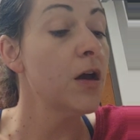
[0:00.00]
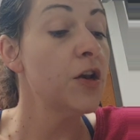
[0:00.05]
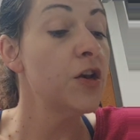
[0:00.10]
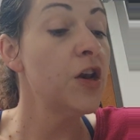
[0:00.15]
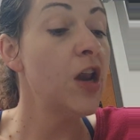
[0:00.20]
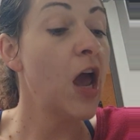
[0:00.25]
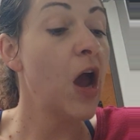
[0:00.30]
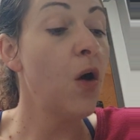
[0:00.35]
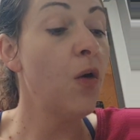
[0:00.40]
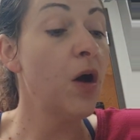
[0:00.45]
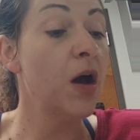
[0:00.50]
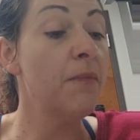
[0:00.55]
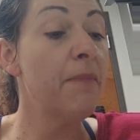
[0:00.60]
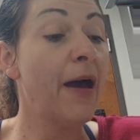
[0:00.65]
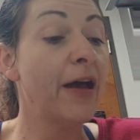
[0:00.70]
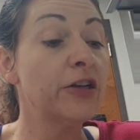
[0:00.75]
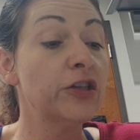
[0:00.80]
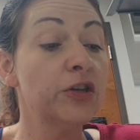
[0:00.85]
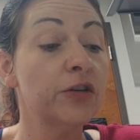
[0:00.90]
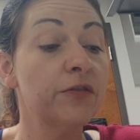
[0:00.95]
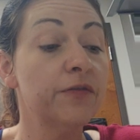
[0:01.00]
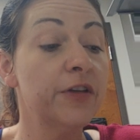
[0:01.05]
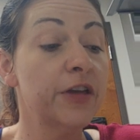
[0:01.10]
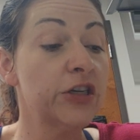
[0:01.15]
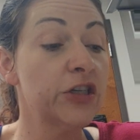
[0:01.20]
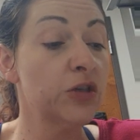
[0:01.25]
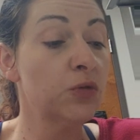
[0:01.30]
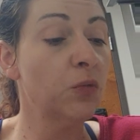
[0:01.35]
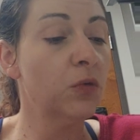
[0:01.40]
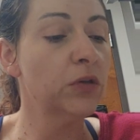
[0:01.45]
Know about your
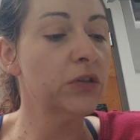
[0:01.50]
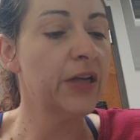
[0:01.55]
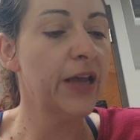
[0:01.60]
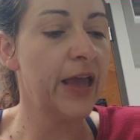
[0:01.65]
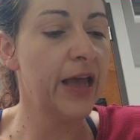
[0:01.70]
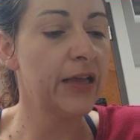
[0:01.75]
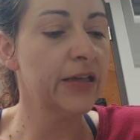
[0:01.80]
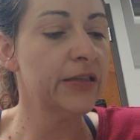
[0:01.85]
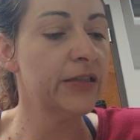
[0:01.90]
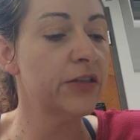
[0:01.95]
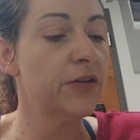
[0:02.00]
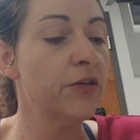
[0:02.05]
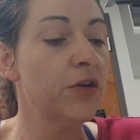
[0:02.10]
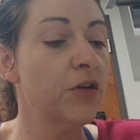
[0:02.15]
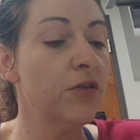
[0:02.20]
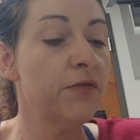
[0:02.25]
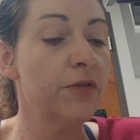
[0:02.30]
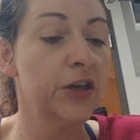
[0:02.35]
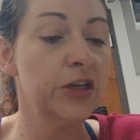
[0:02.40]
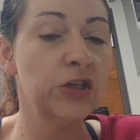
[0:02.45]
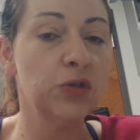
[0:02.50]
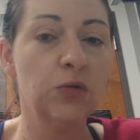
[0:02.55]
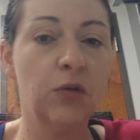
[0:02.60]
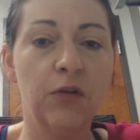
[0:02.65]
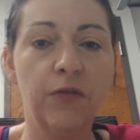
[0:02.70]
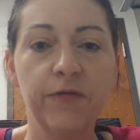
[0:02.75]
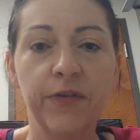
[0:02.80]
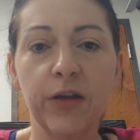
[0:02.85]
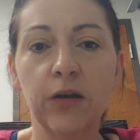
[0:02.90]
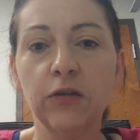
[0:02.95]
visual tests, so your
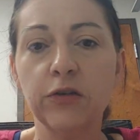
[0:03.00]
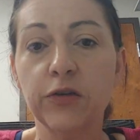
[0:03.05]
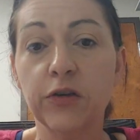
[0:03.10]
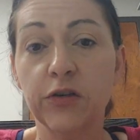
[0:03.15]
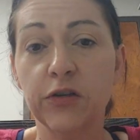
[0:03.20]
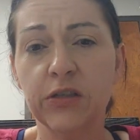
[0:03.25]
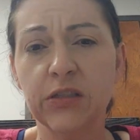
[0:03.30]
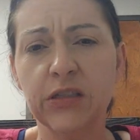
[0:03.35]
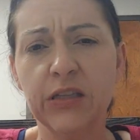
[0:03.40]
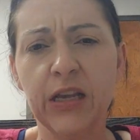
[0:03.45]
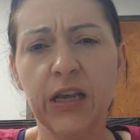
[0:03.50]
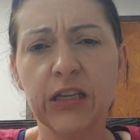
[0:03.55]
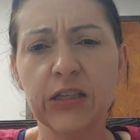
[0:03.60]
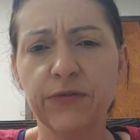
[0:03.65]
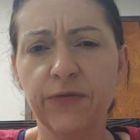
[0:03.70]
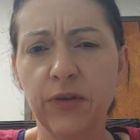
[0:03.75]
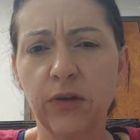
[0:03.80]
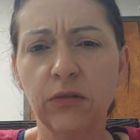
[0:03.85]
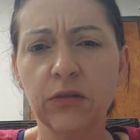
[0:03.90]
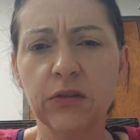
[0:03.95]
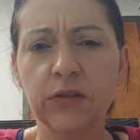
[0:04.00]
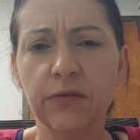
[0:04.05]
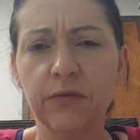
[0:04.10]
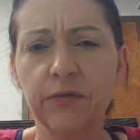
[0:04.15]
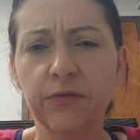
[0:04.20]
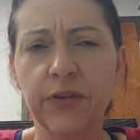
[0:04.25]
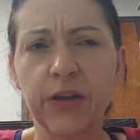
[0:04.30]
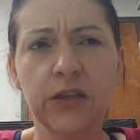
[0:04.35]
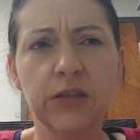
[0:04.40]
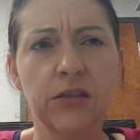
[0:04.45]
visual field, your six fields of
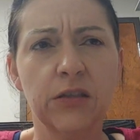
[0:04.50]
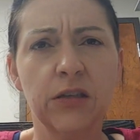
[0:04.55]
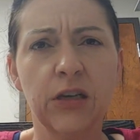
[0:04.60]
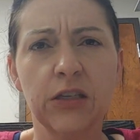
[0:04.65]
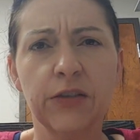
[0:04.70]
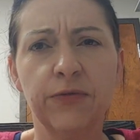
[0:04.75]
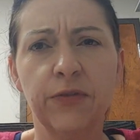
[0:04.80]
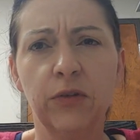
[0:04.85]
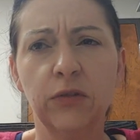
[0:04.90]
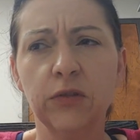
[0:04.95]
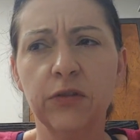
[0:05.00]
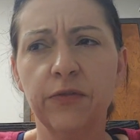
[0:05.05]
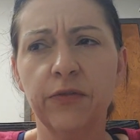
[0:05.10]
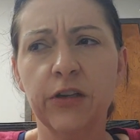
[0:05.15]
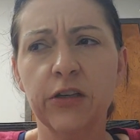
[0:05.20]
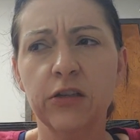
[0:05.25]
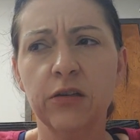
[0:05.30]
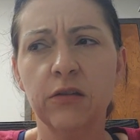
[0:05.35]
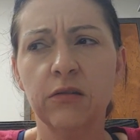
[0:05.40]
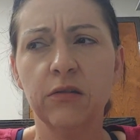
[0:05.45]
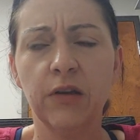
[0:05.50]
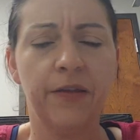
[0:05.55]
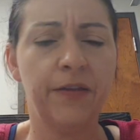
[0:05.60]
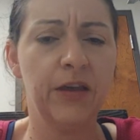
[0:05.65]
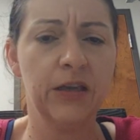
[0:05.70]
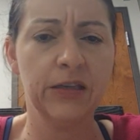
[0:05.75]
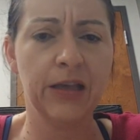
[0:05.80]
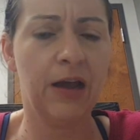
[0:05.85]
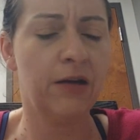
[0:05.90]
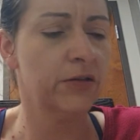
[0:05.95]
vision, I
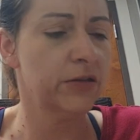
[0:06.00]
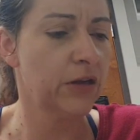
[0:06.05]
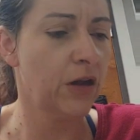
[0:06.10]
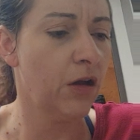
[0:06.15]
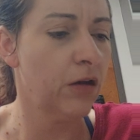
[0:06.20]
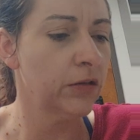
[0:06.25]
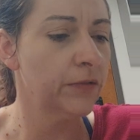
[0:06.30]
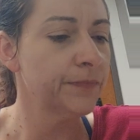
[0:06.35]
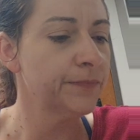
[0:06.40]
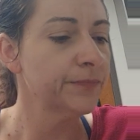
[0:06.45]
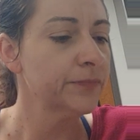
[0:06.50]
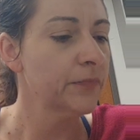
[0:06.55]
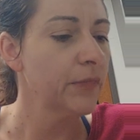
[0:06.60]
think is how it's called.